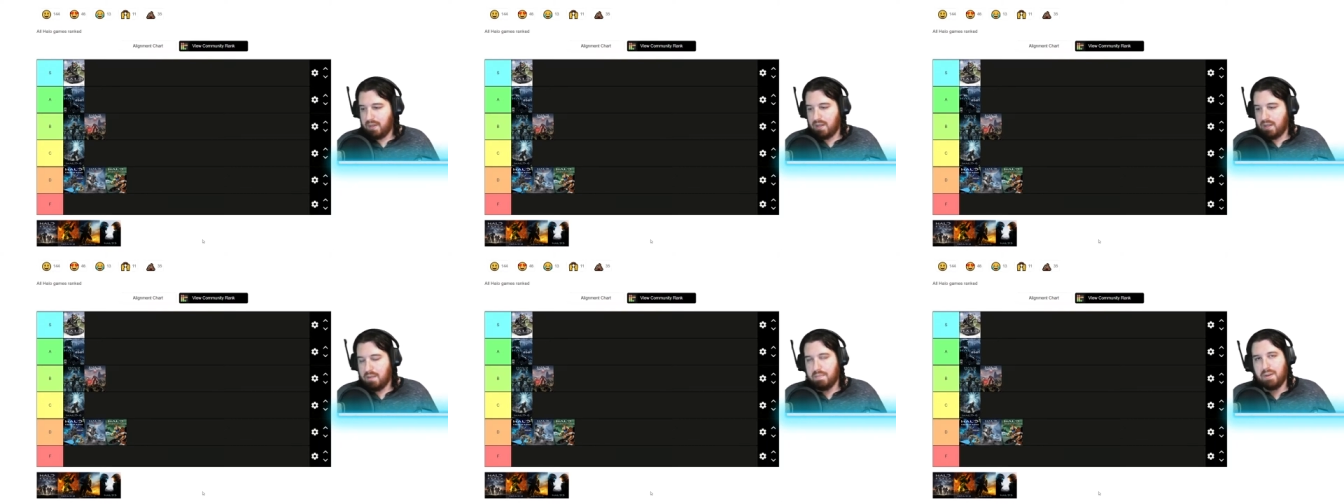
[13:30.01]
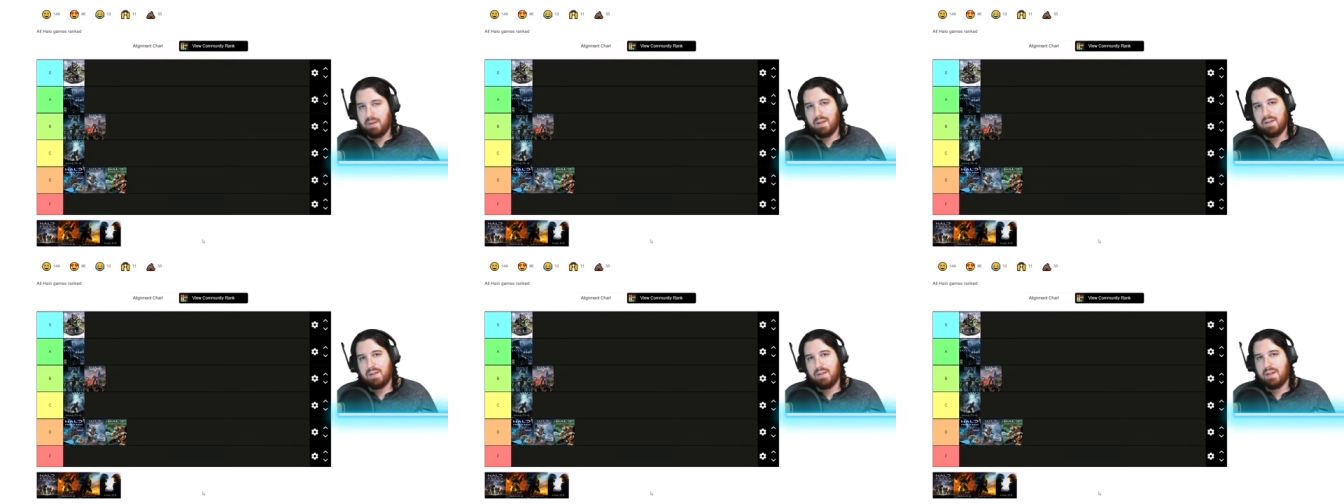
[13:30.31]
But
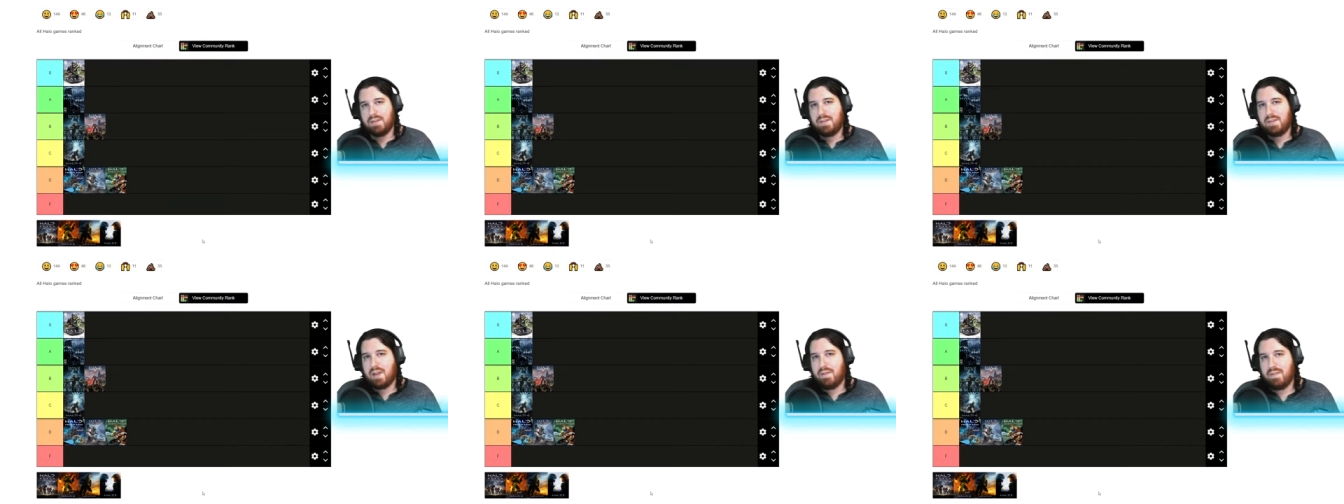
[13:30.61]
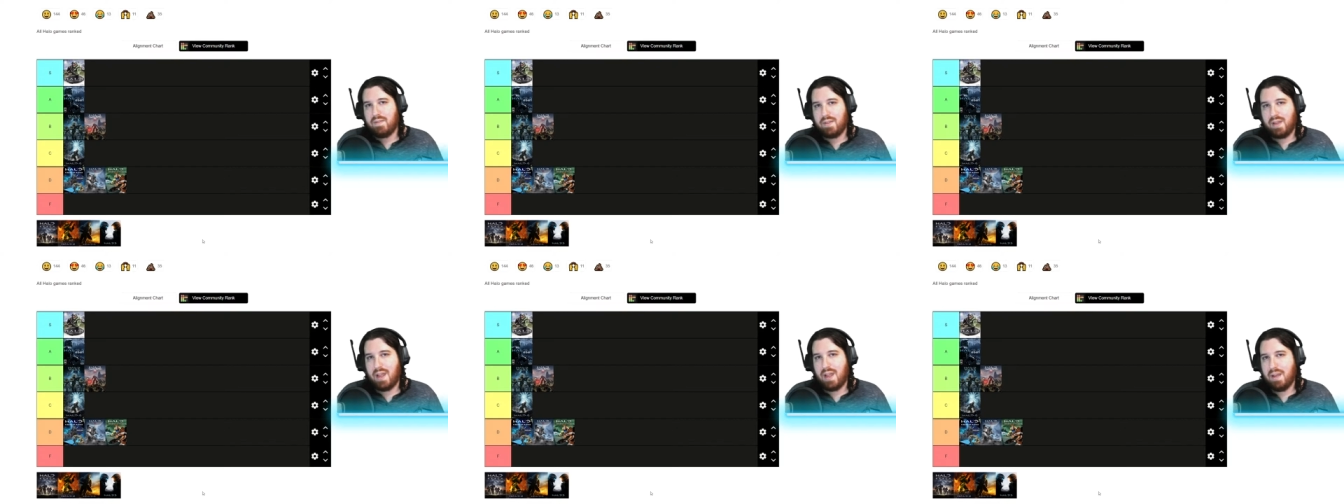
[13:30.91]
let, us cover
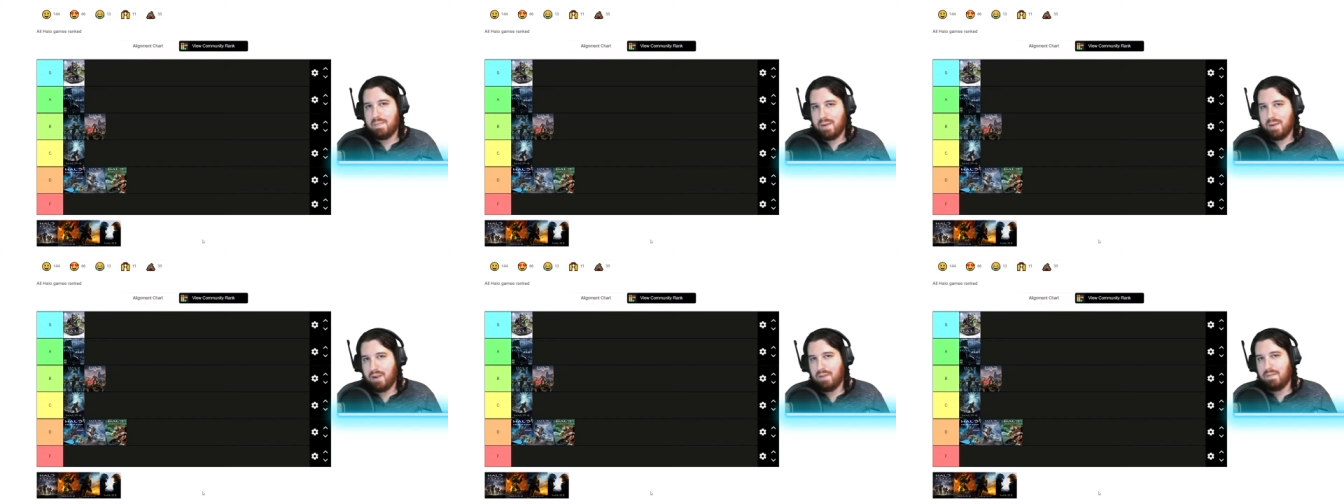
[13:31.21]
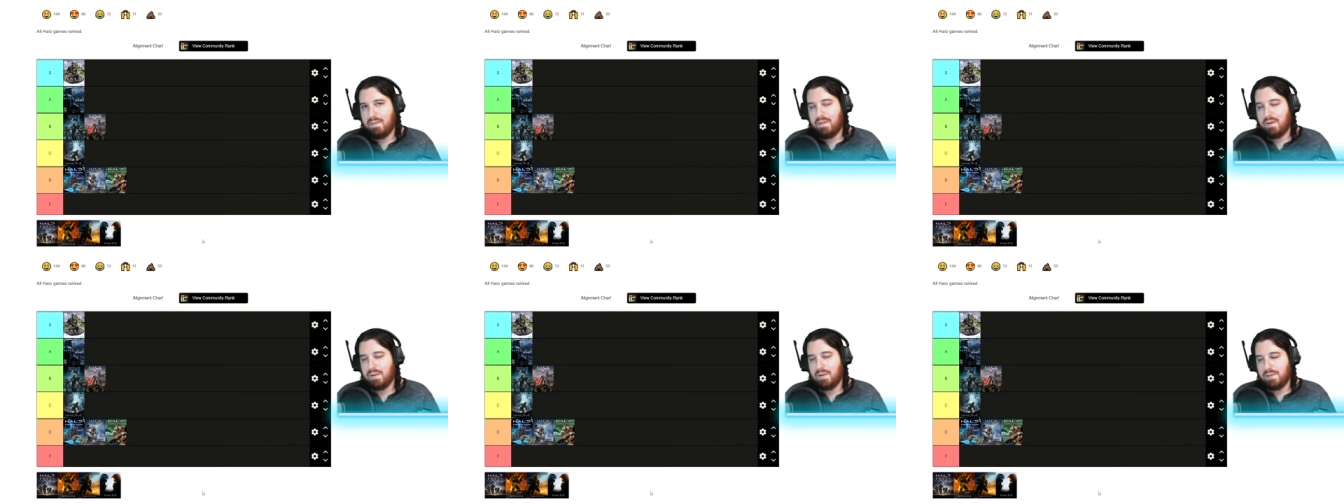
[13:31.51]
the campaign
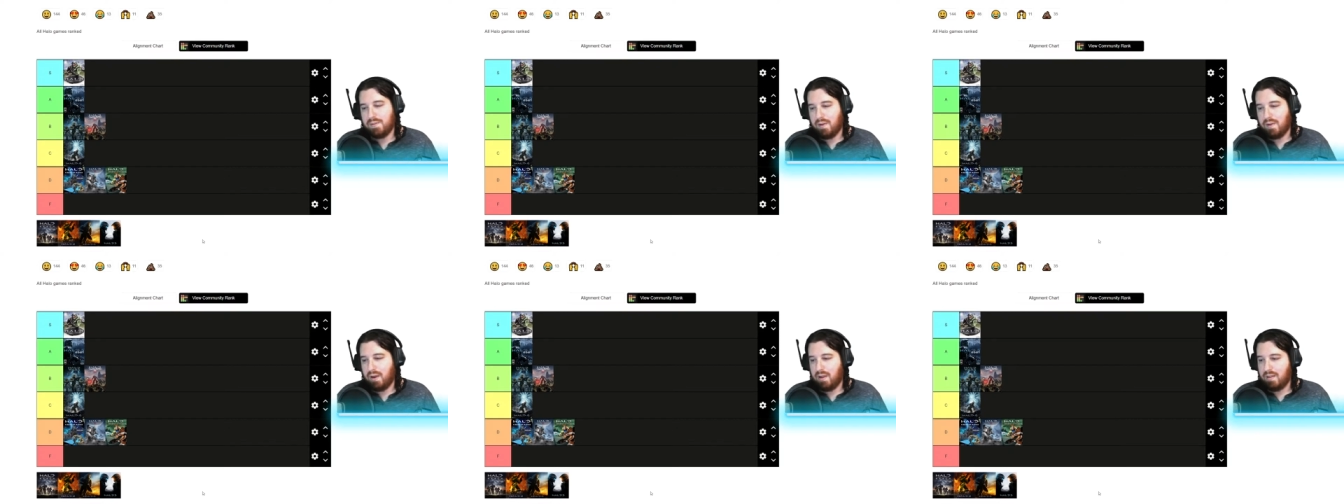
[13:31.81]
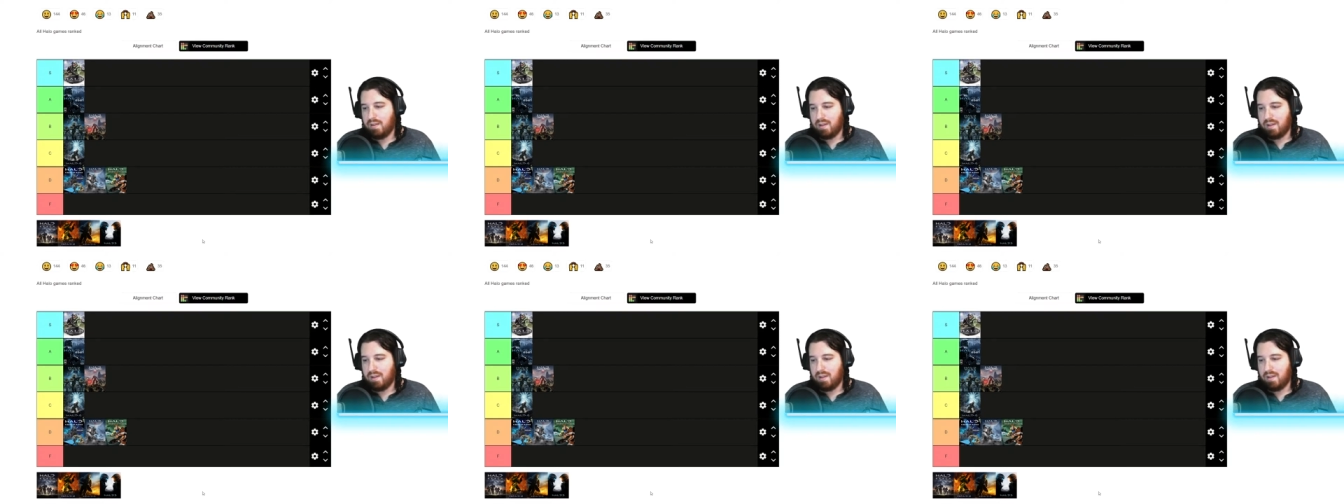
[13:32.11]
first, right? The